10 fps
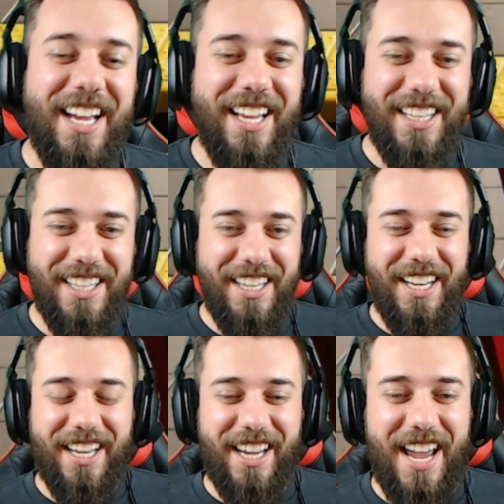
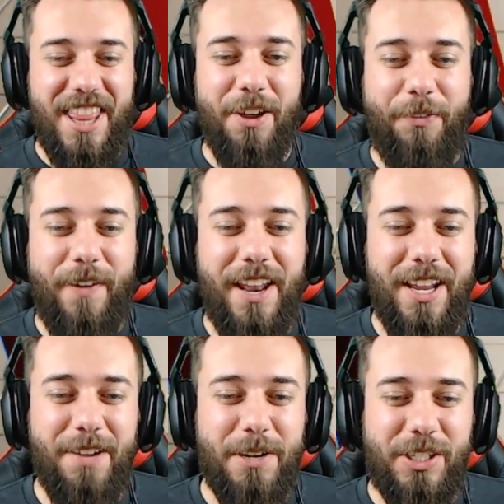No! And the
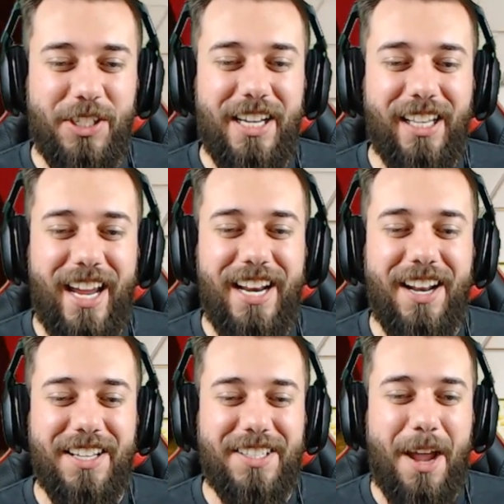vending machine landed
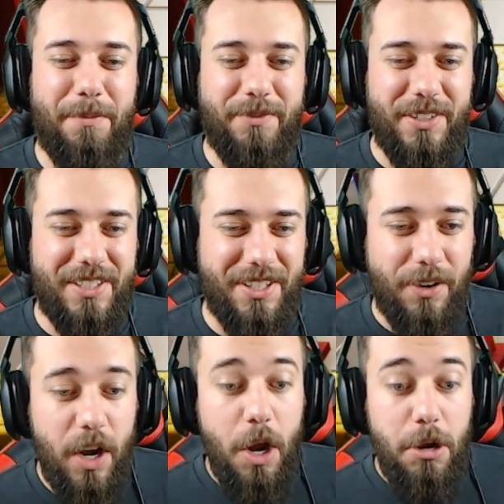on top of you
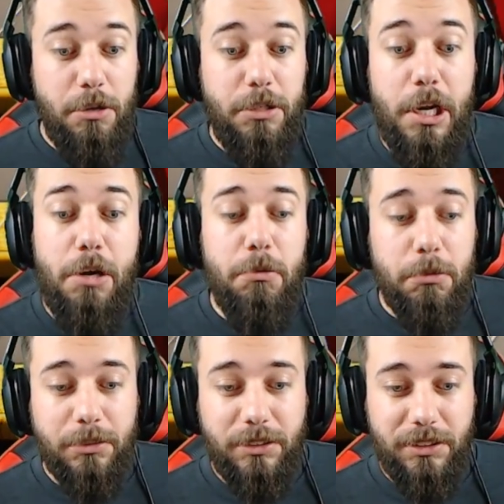too. Oh,
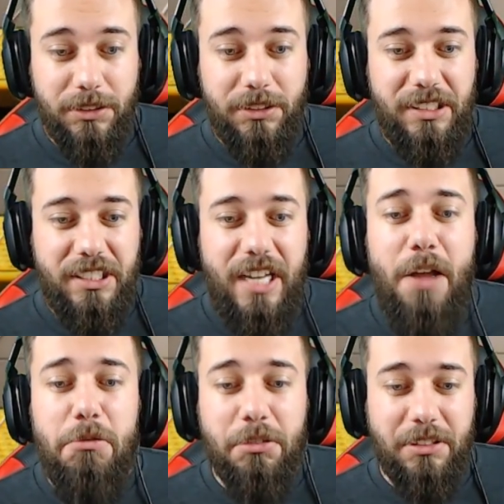no!
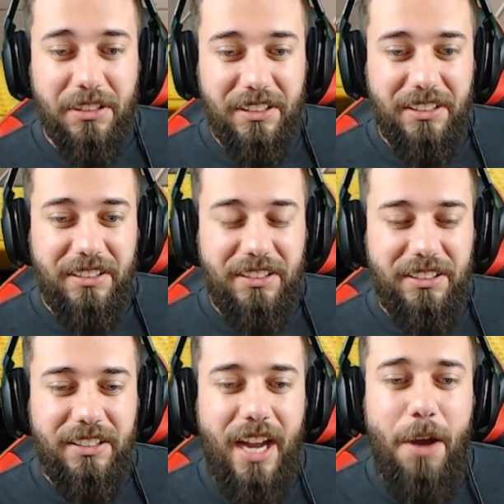Oh!
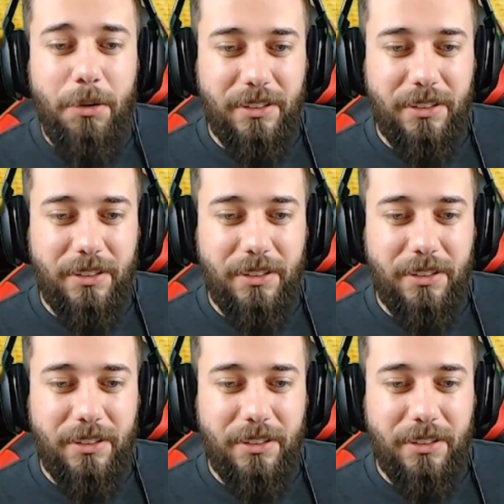No!